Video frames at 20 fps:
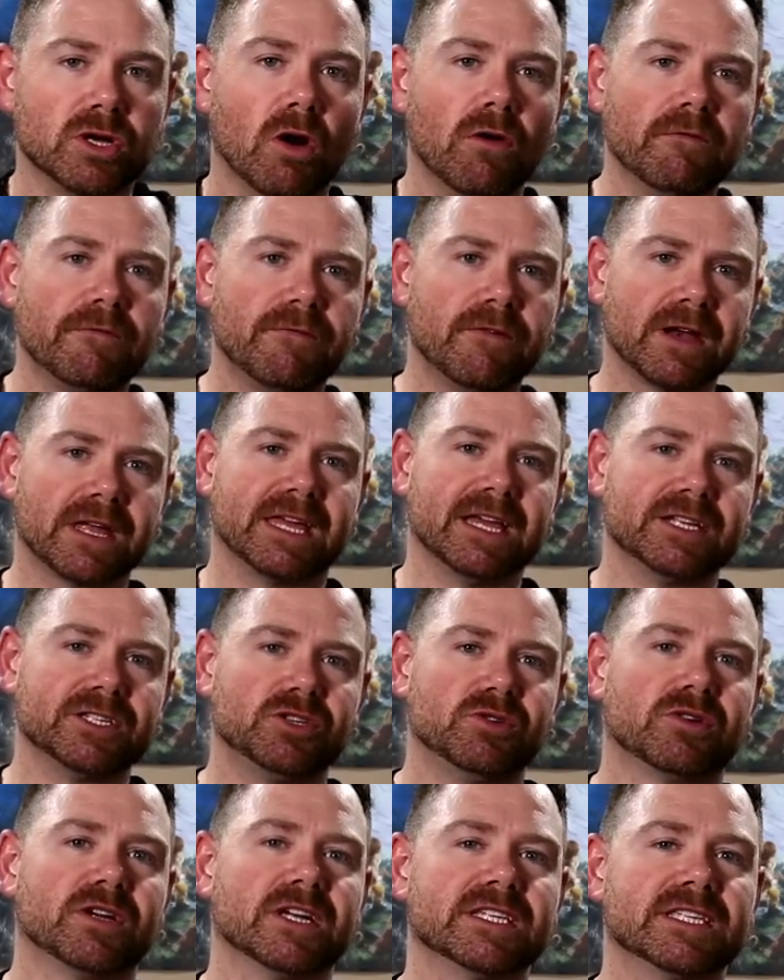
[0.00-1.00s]
don't forget
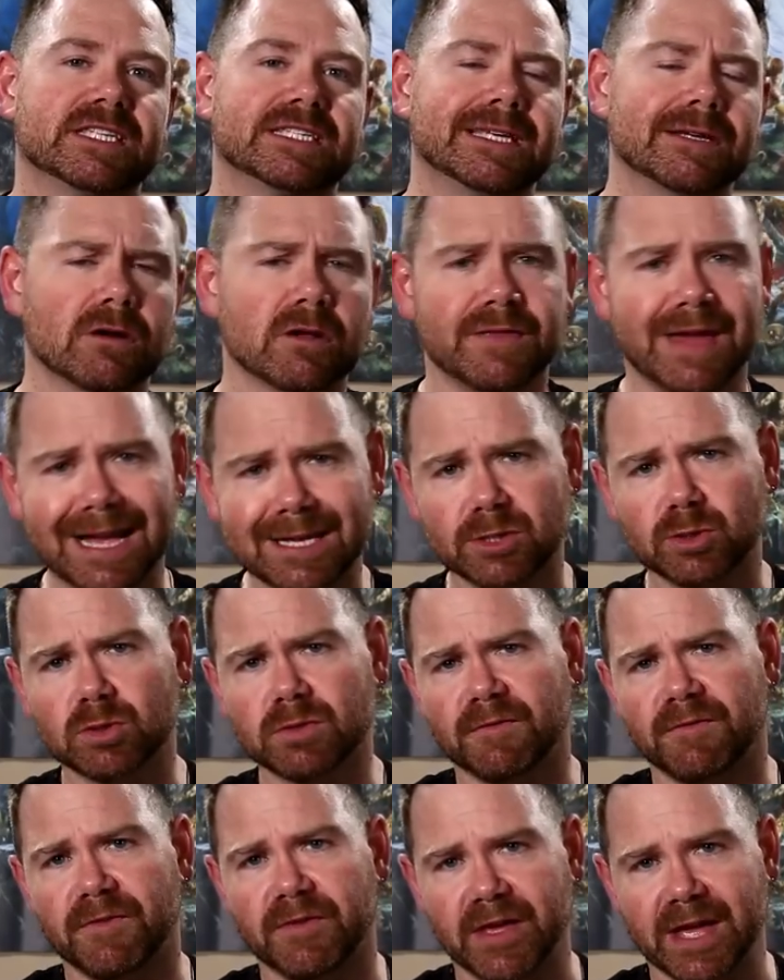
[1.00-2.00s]
to consider that sort
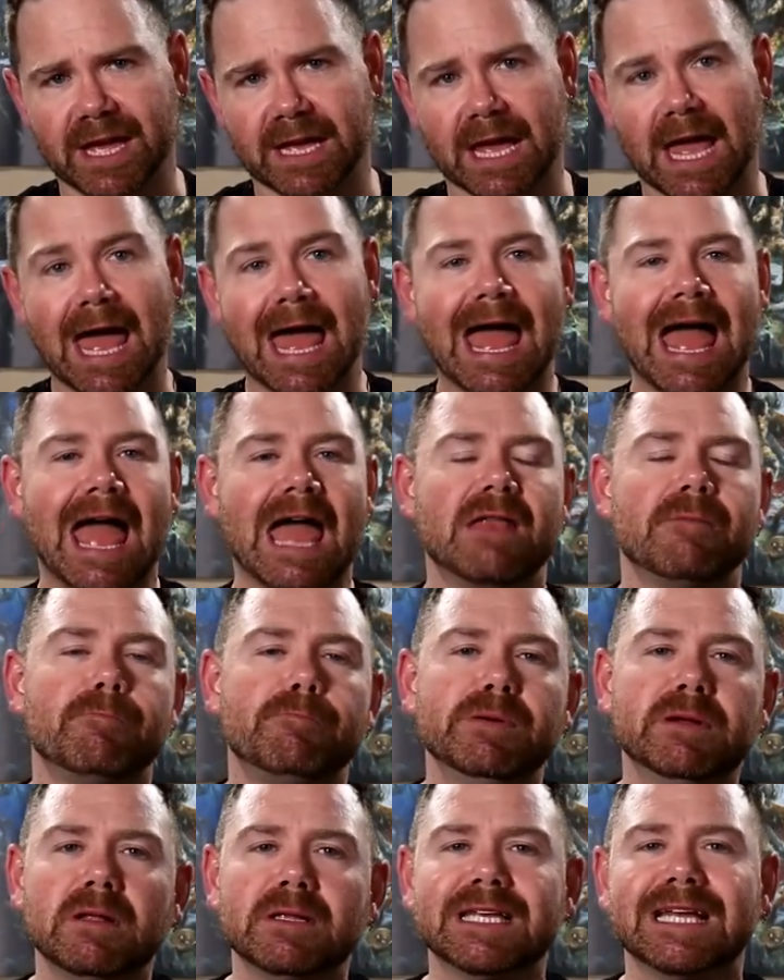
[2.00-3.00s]
of thing and
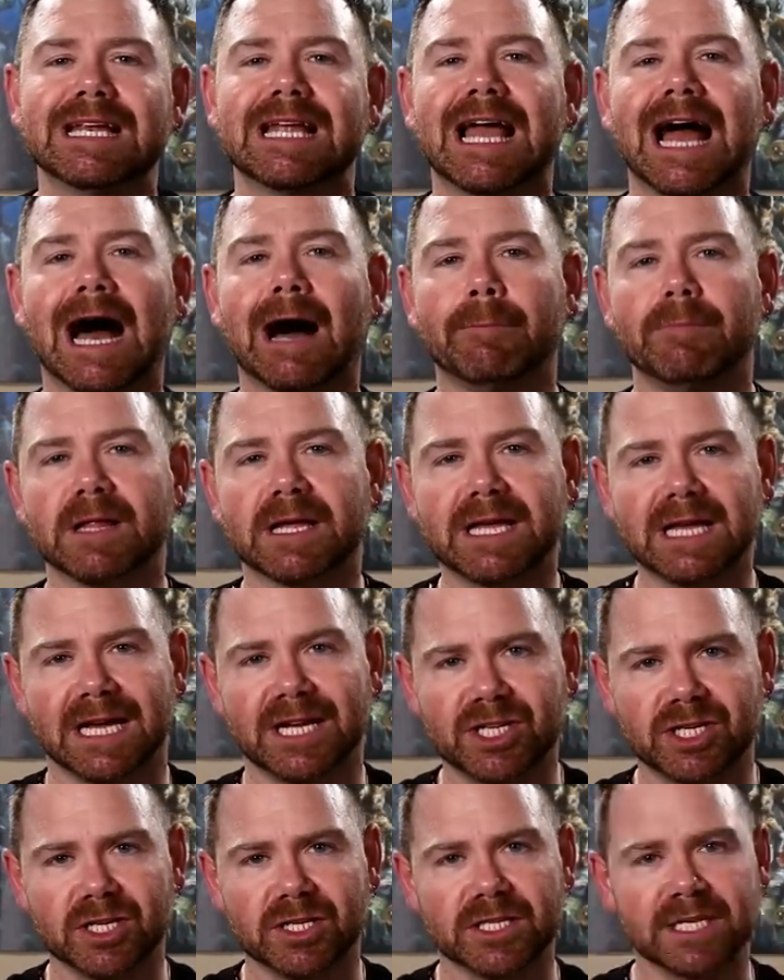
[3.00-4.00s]
build in
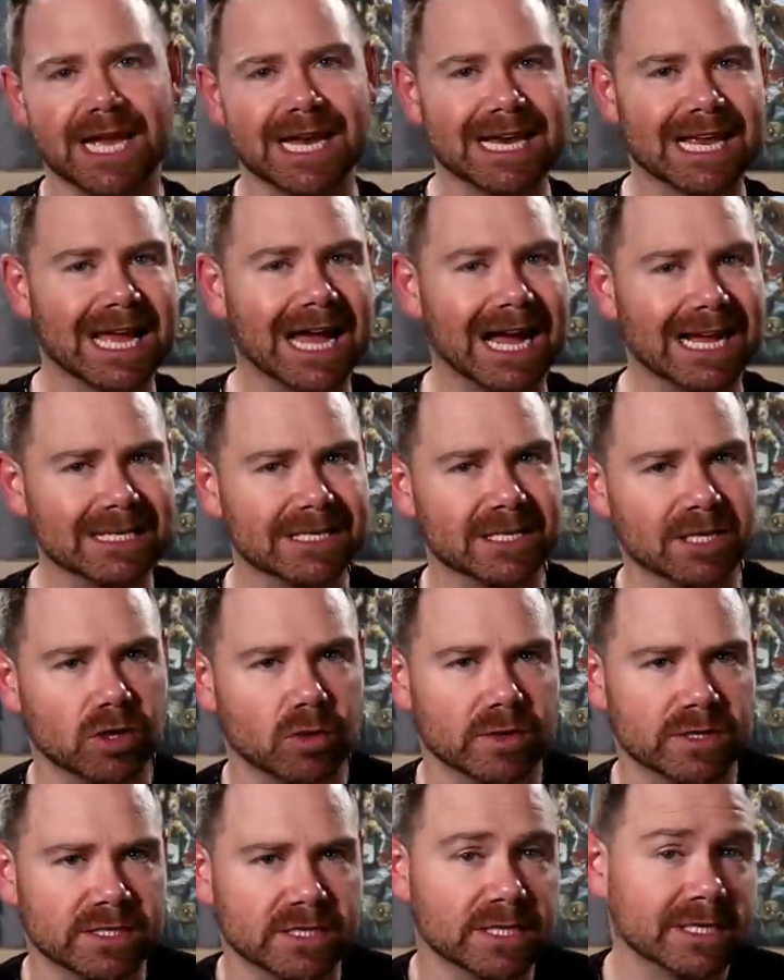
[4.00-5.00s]
complications and
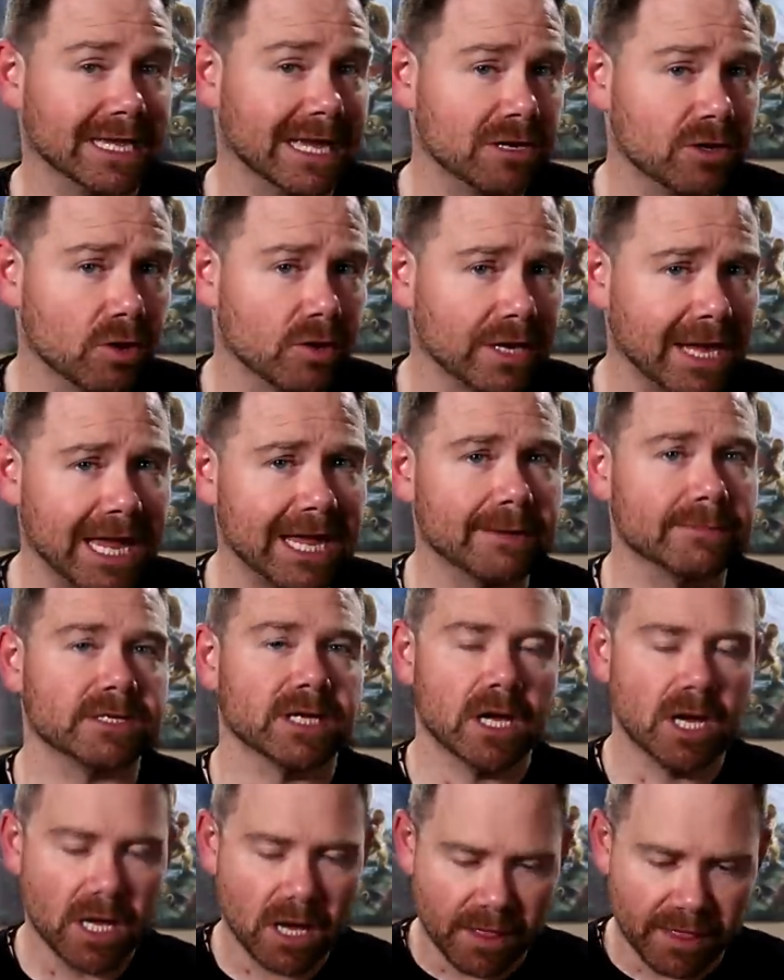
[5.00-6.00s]
consequences in your games
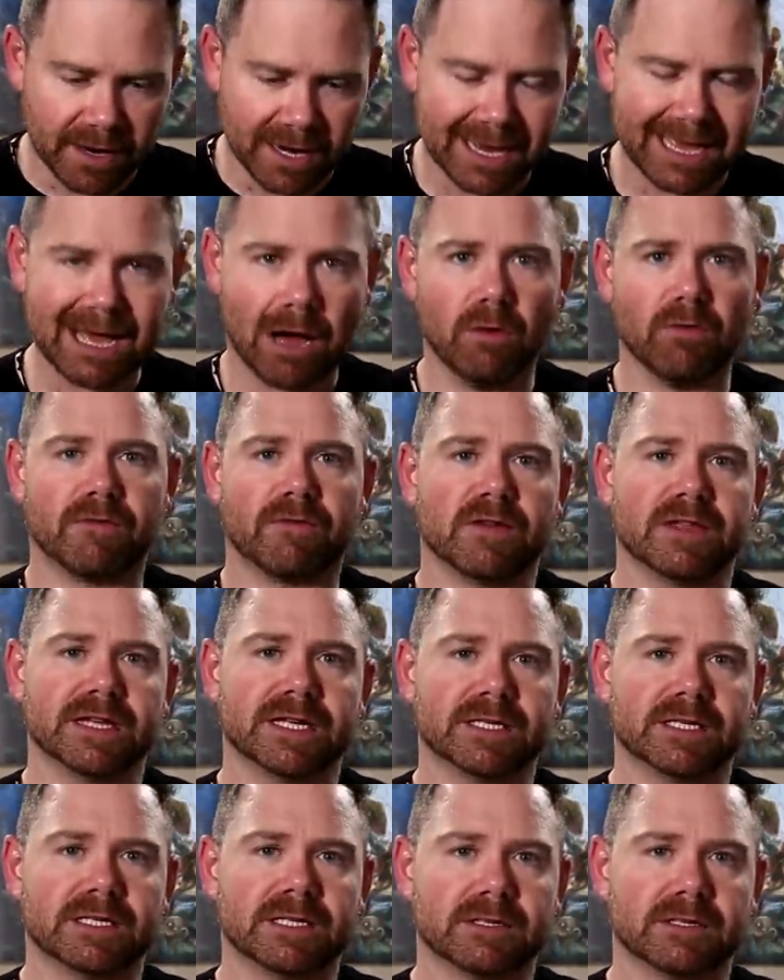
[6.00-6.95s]
that account for this.